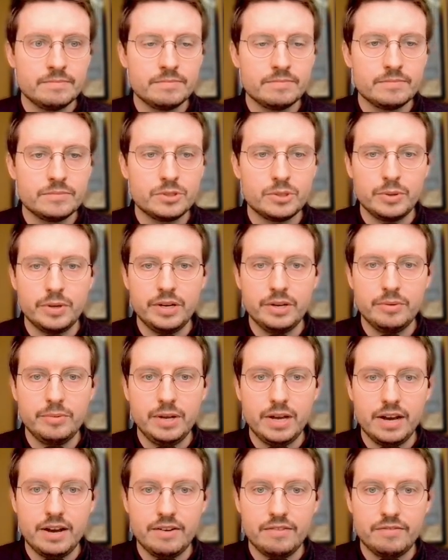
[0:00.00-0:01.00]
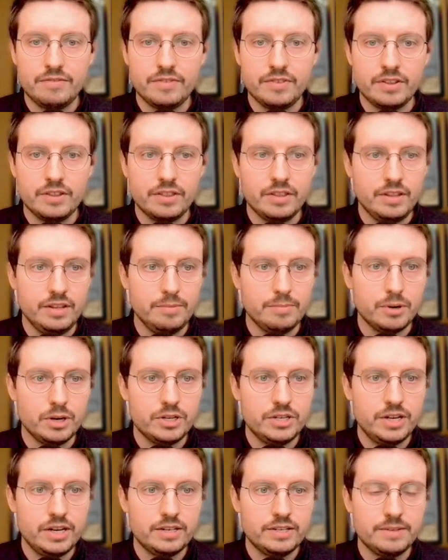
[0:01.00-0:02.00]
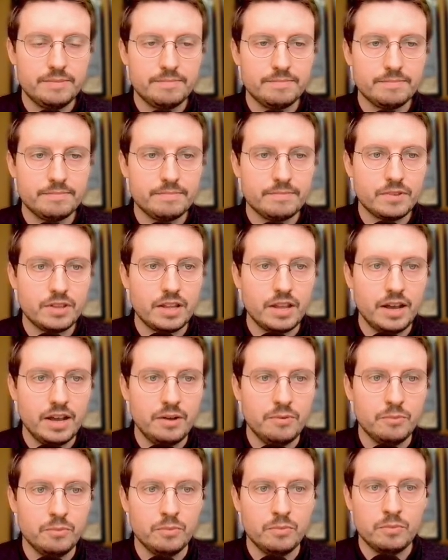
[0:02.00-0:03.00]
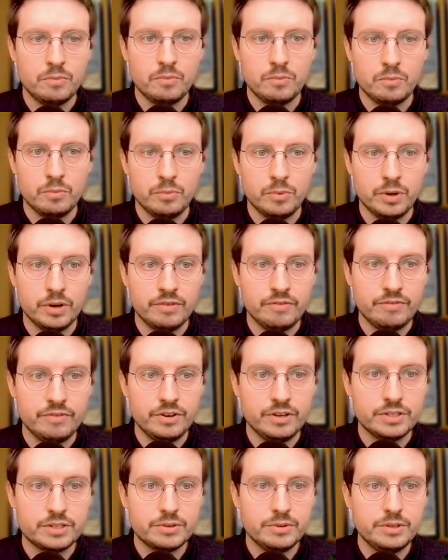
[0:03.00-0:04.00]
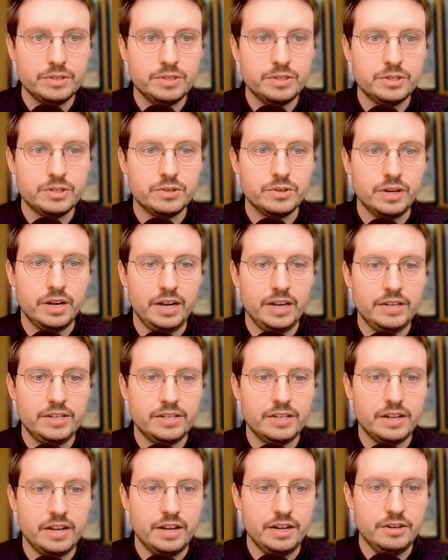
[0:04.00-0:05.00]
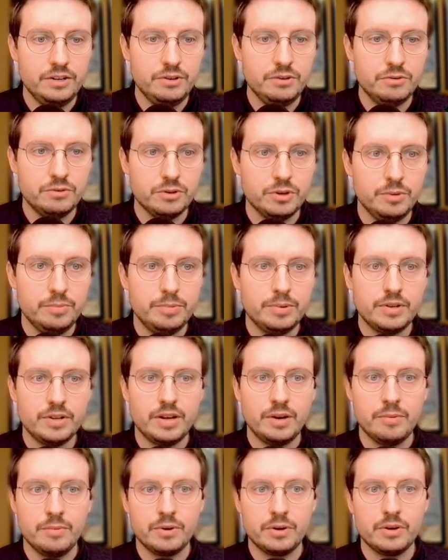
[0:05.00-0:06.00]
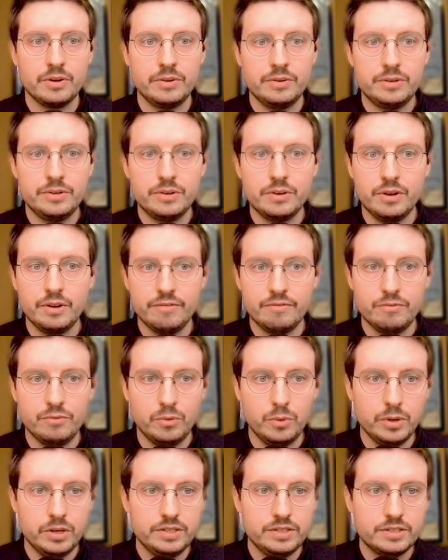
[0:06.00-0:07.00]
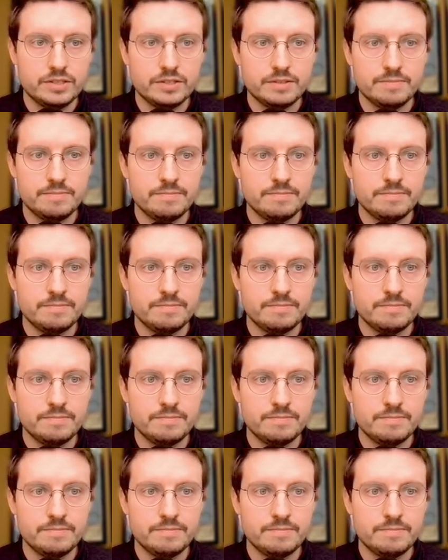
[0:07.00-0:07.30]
So here we have the project, and we're first going to create a new group, and we're going to call it voice.